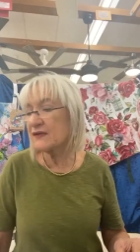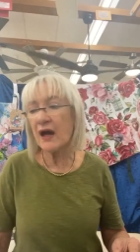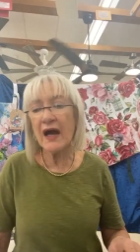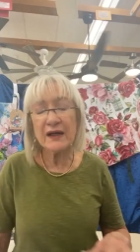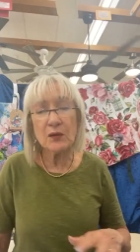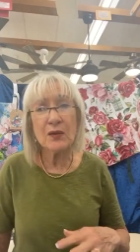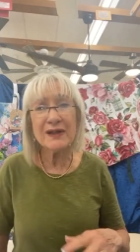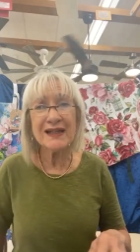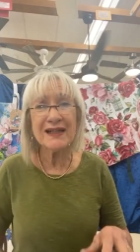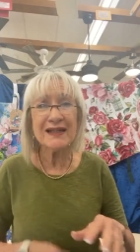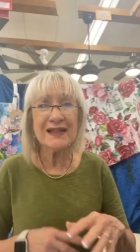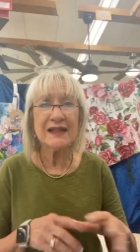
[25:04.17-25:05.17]
have, I don't want
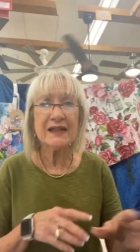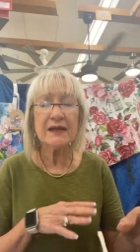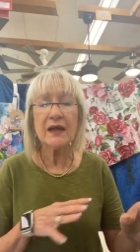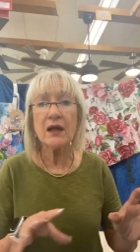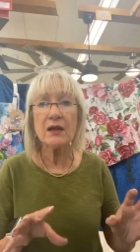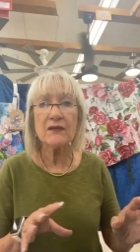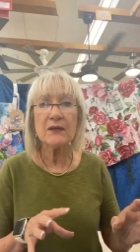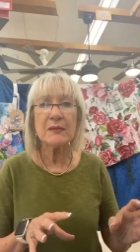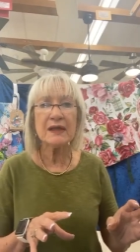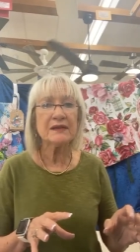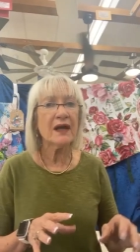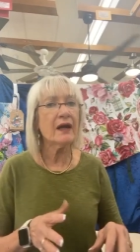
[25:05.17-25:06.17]
to get anything all over
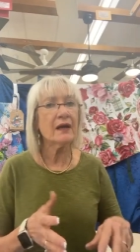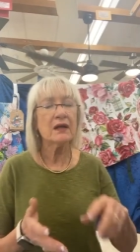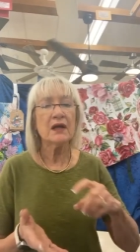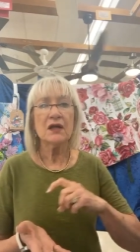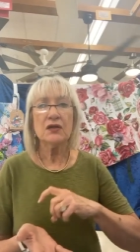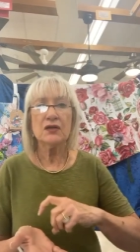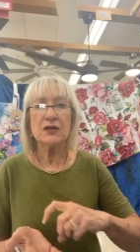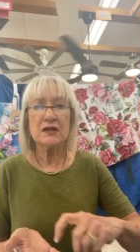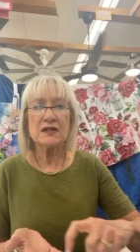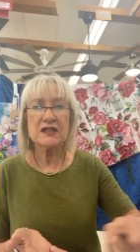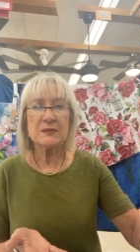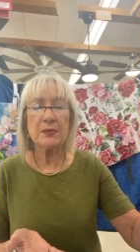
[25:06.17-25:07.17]
my tile. You
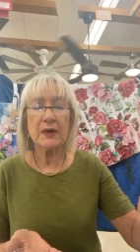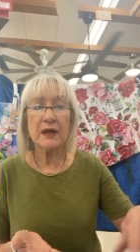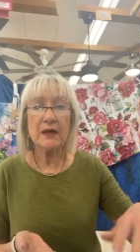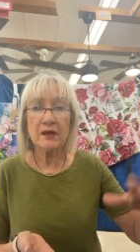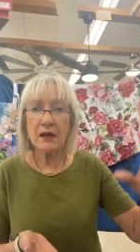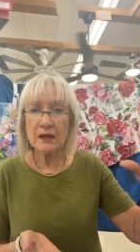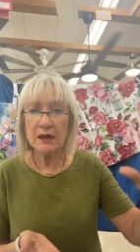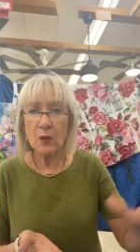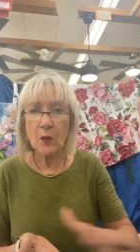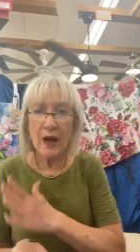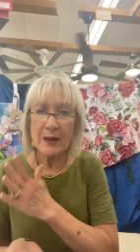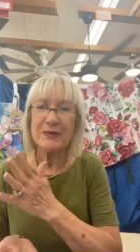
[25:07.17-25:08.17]
can spray it on
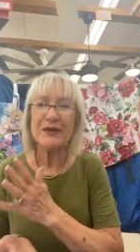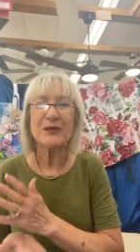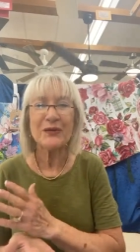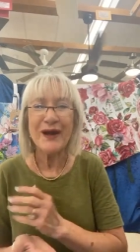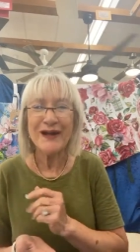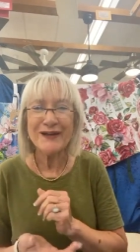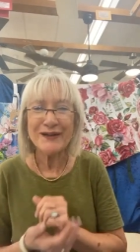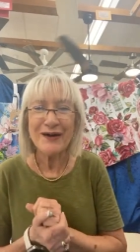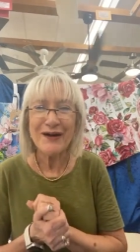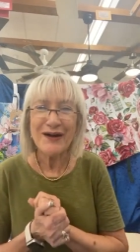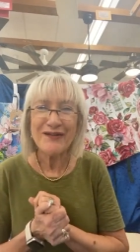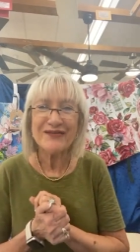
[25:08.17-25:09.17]
and wipe it right
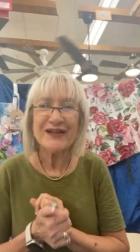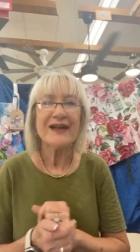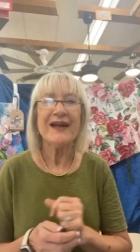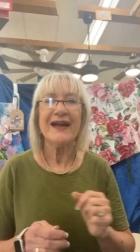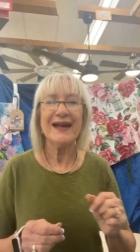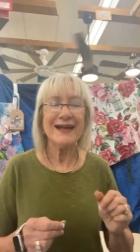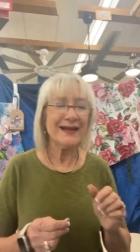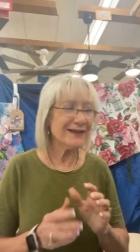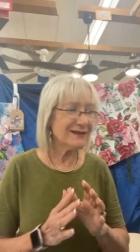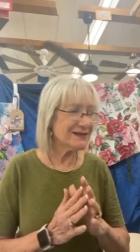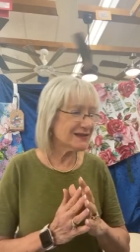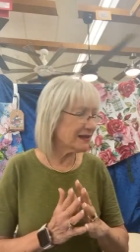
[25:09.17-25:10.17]
off,
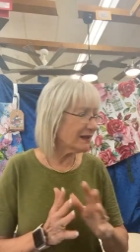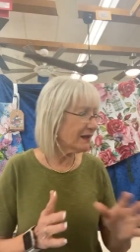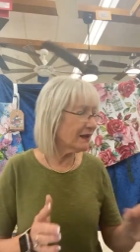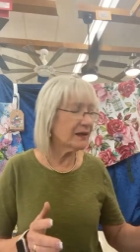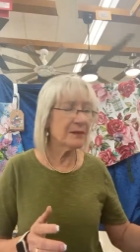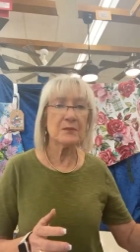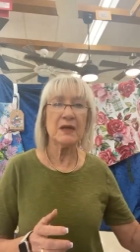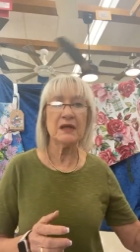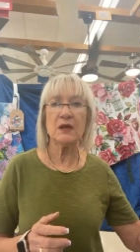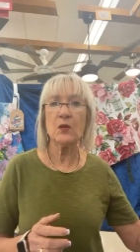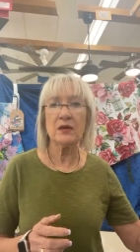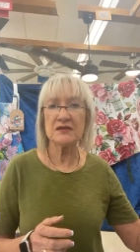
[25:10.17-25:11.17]
and
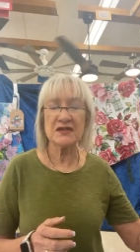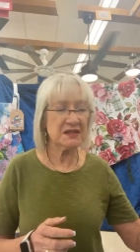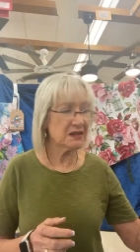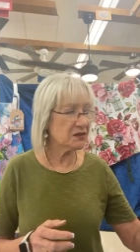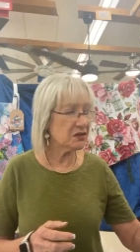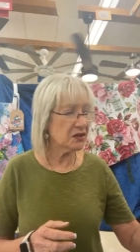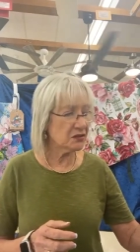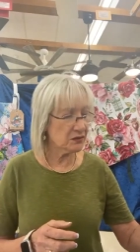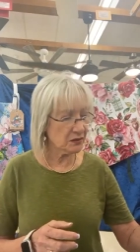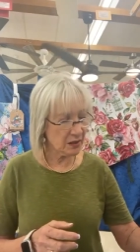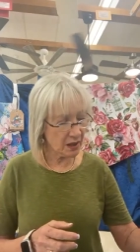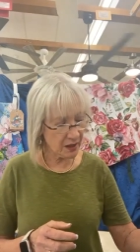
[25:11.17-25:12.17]
it won't stick to
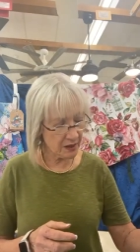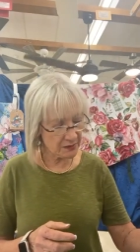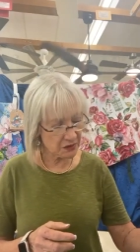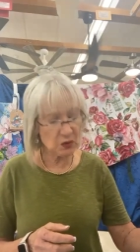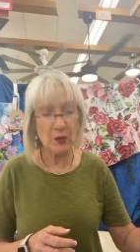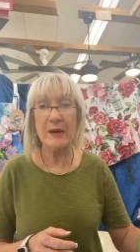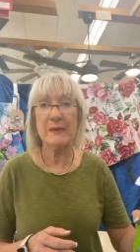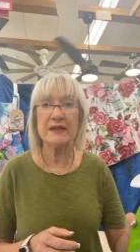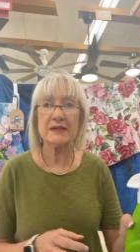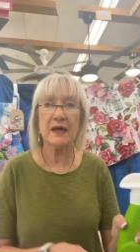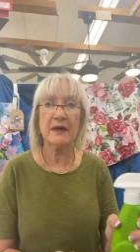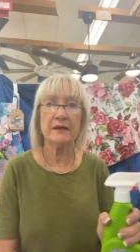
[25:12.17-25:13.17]
your
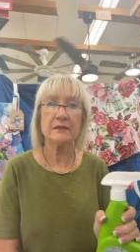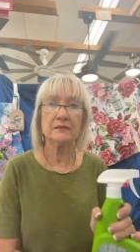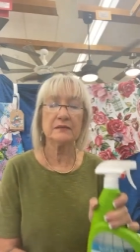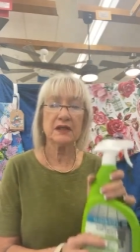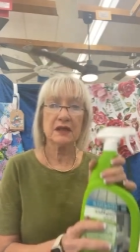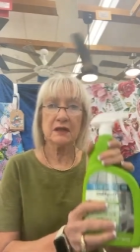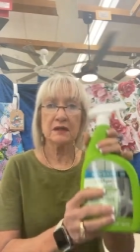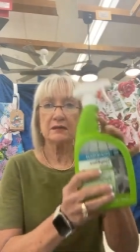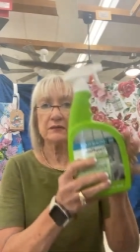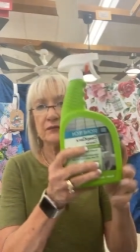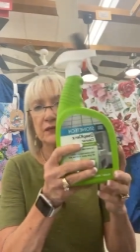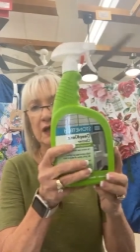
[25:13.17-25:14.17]
ceramic tile.
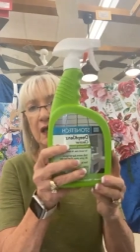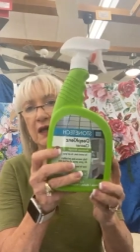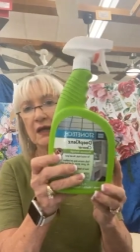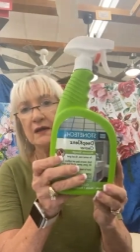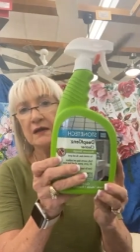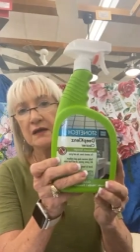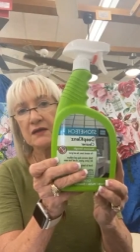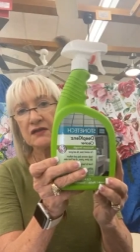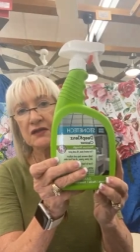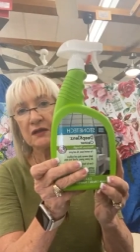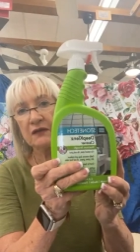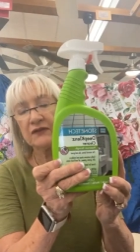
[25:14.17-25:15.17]
Okay,
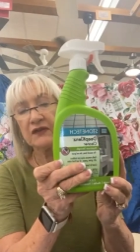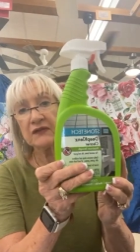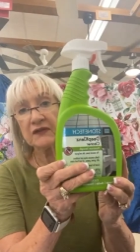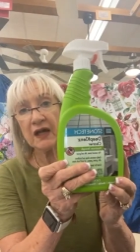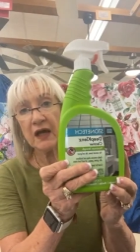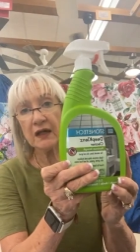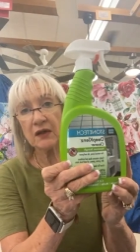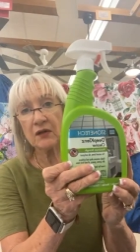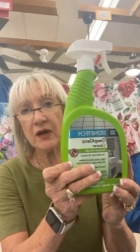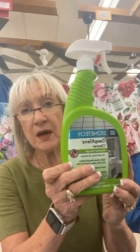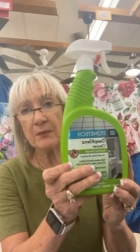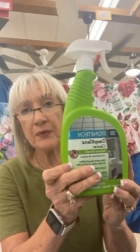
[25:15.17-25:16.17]
so if you've got
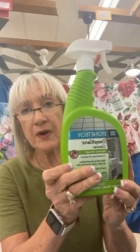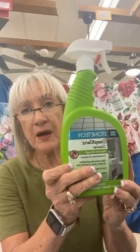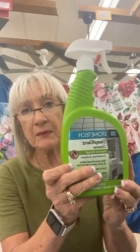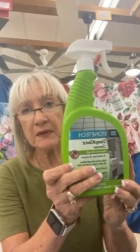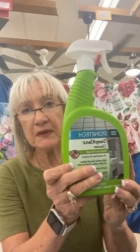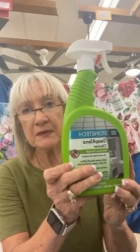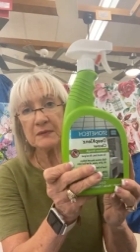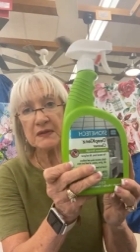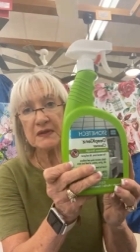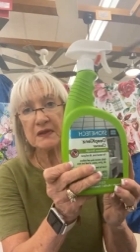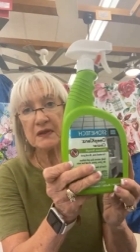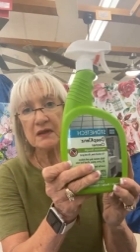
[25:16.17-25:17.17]
grout
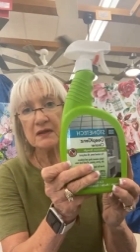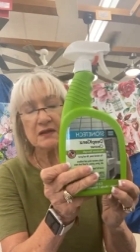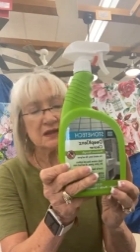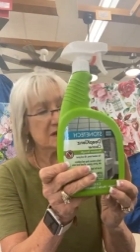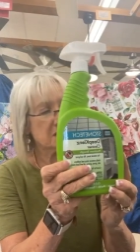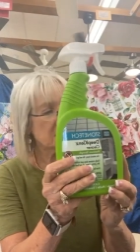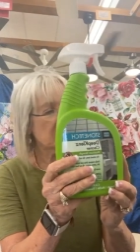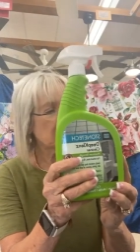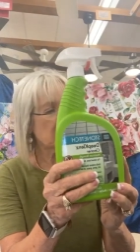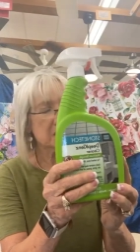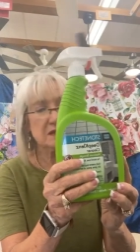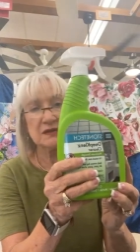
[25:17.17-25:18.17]
problems, this
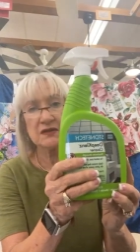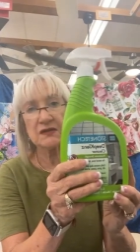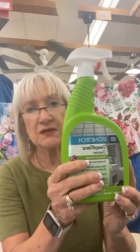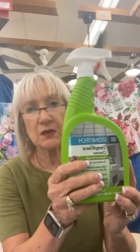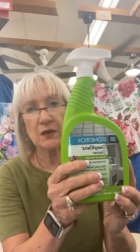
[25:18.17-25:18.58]
deep cleanse is